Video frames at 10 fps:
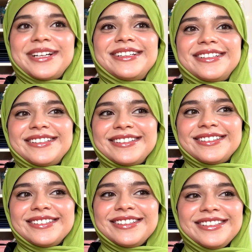And
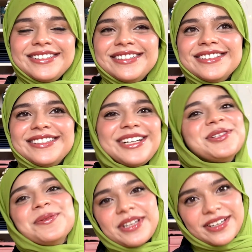there's
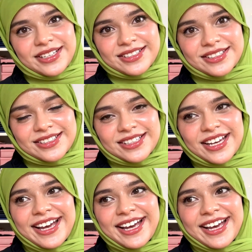so many reasons,